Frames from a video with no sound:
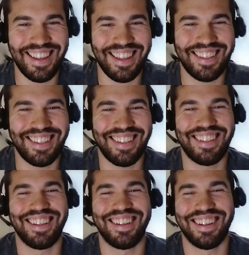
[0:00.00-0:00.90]

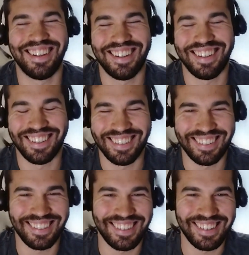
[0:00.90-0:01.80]

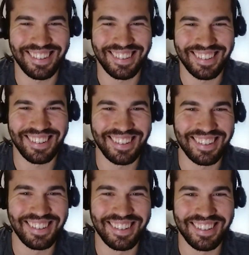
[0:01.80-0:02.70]

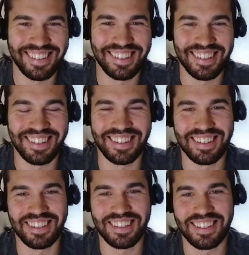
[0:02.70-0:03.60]

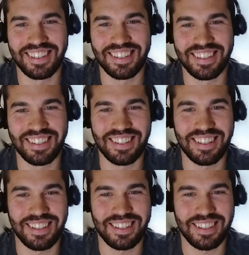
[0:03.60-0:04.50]

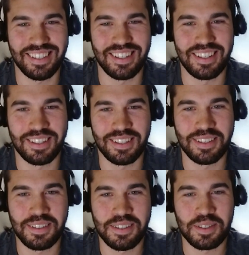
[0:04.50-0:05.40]

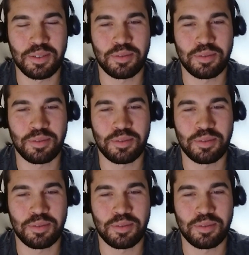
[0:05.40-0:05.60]
(silent)